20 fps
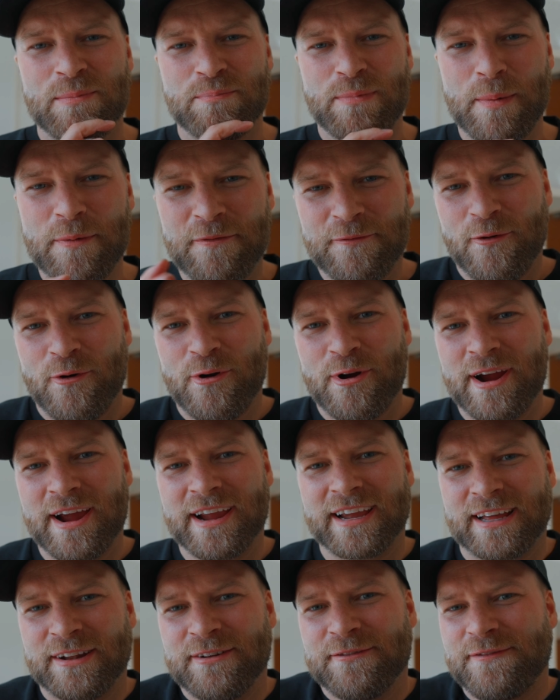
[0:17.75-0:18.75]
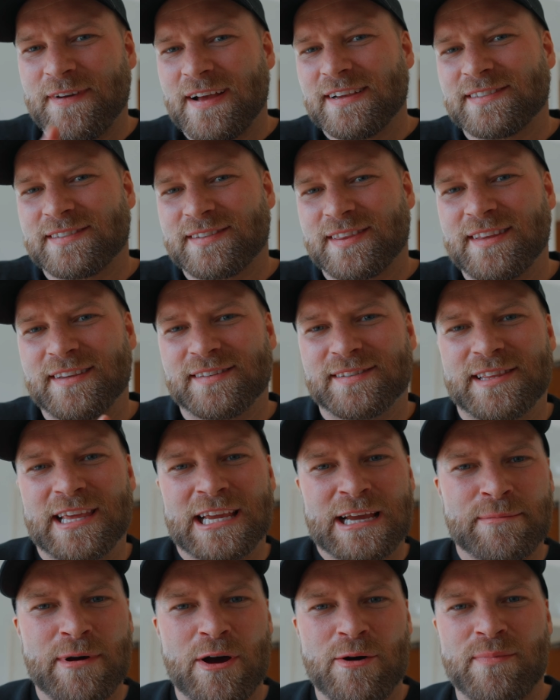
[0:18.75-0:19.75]
But before I confess this
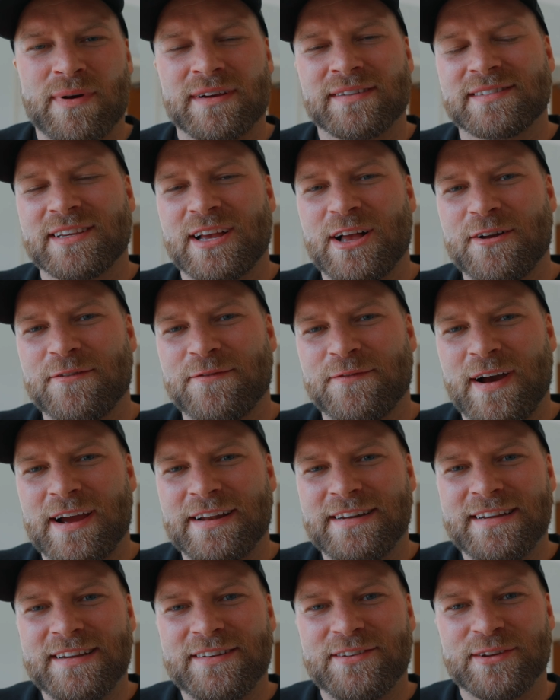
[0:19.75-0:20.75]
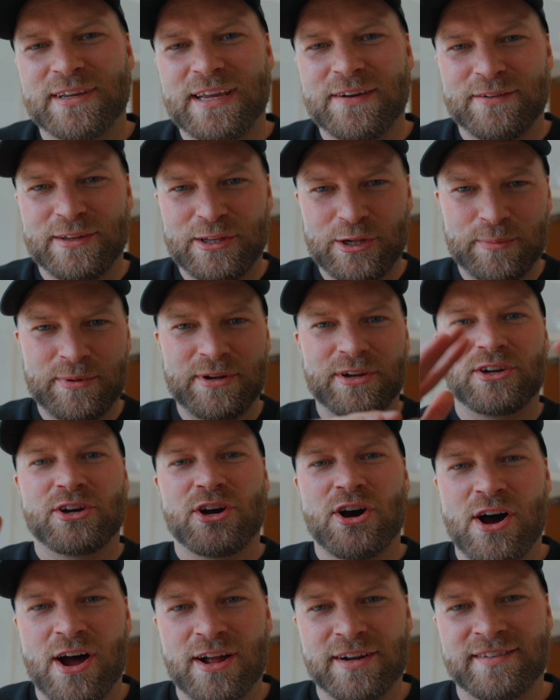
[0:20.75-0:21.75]
thing about myself, I need to give a little bit of
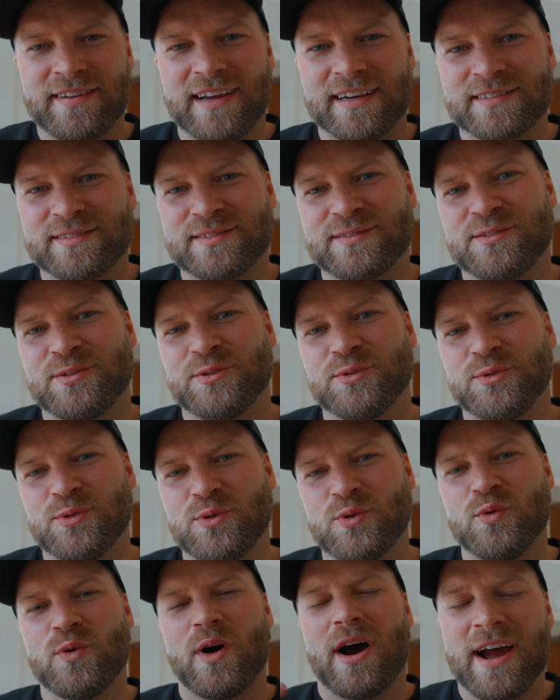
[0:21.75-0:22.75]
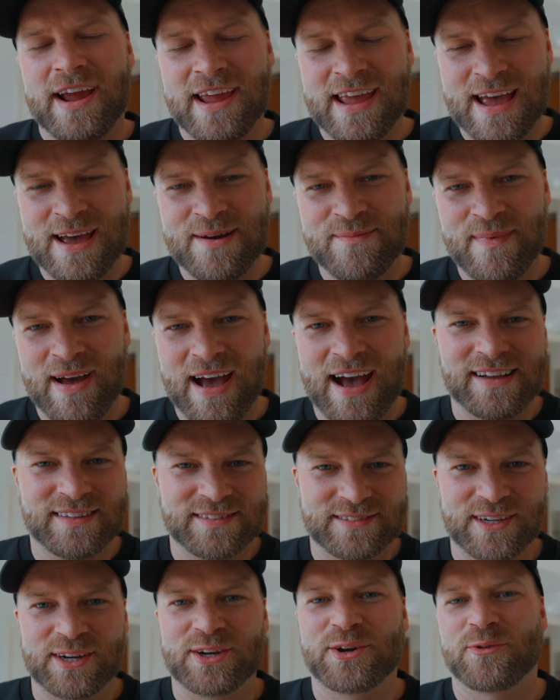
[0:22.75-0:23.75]
context to who I am
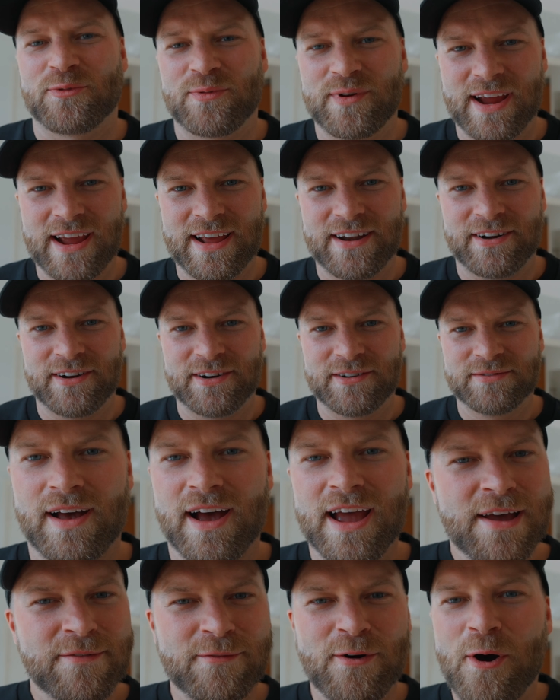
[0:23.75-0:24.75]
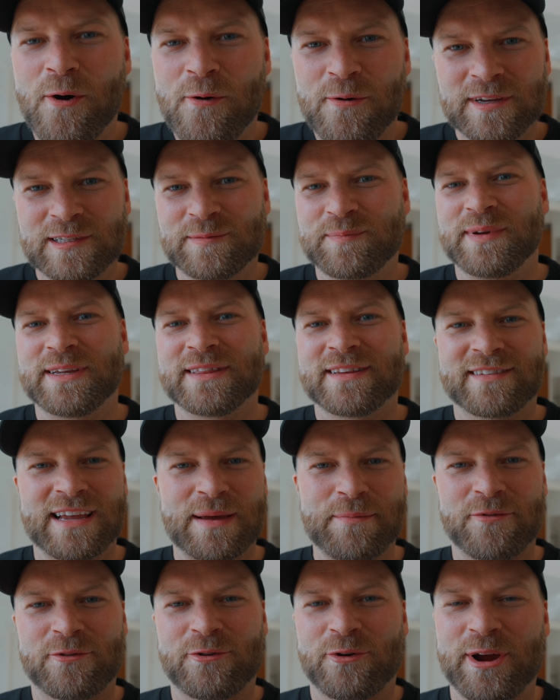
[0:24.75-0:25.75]
as a creator. I have always been the
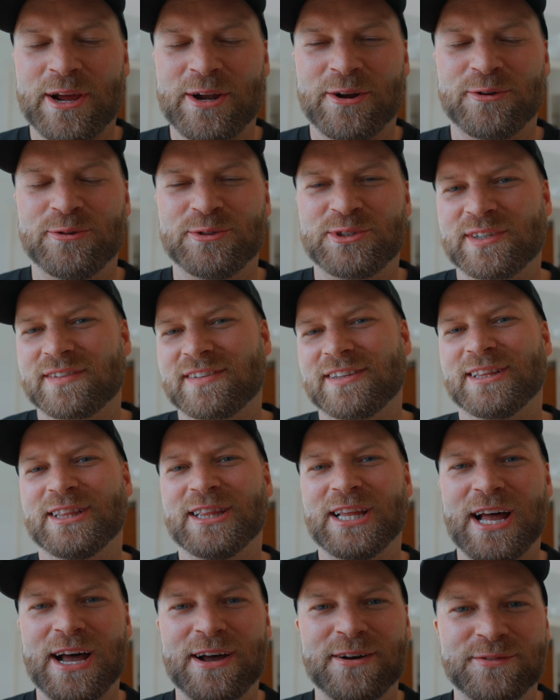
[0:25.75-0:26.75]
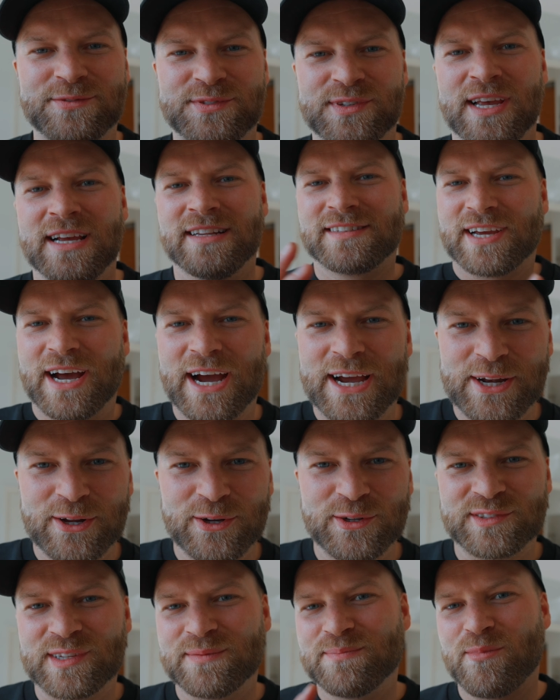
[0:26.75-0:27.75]
type of creator who just loves
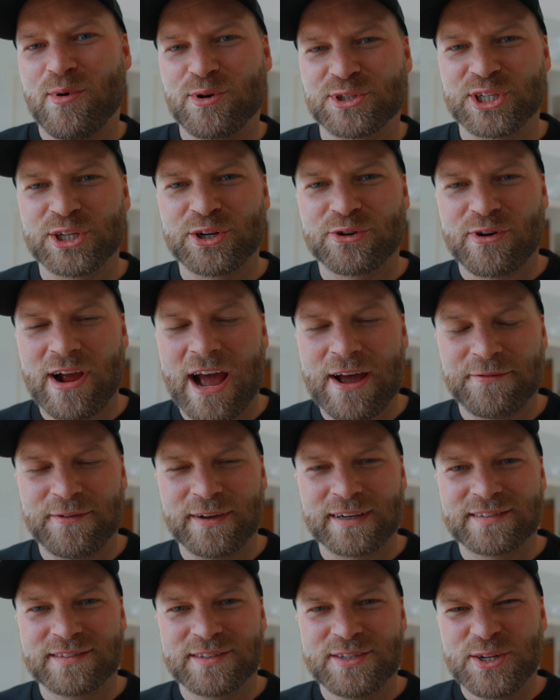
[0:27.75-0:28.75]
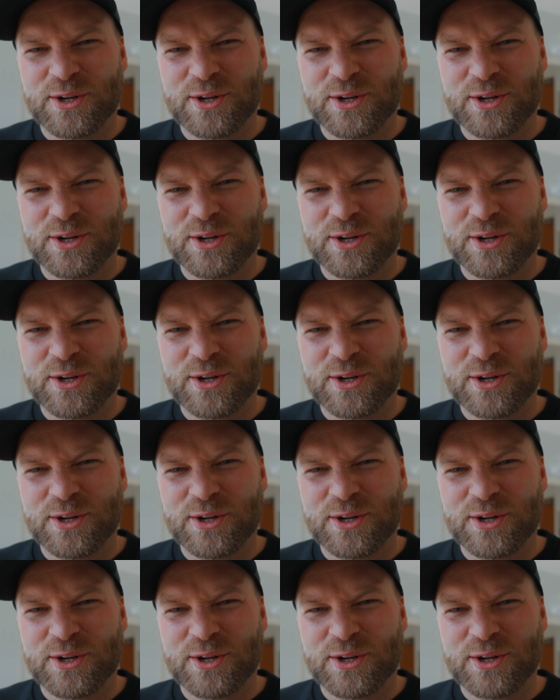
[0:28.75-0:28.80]
titles and motion graphics.